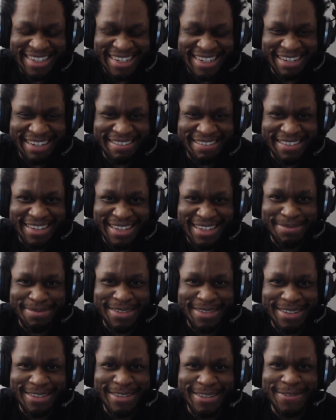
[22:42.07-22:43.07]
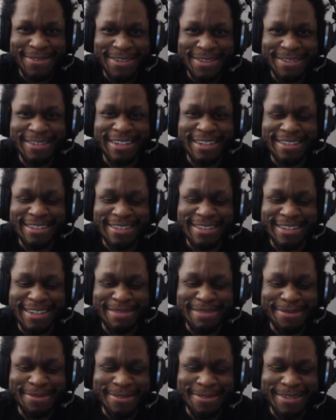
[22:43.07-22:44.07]
I would like to play through the first Dragon's
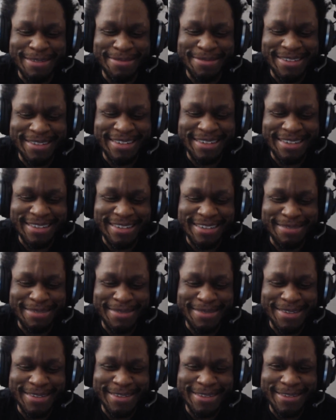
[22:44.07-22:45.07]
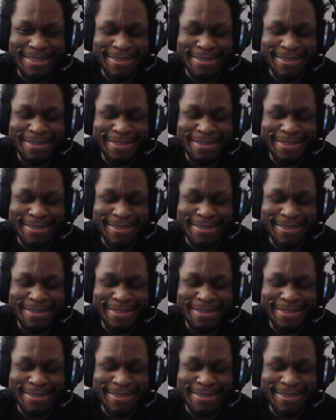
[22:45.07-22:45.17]
Dogma before I play Dragon's Dogma 2,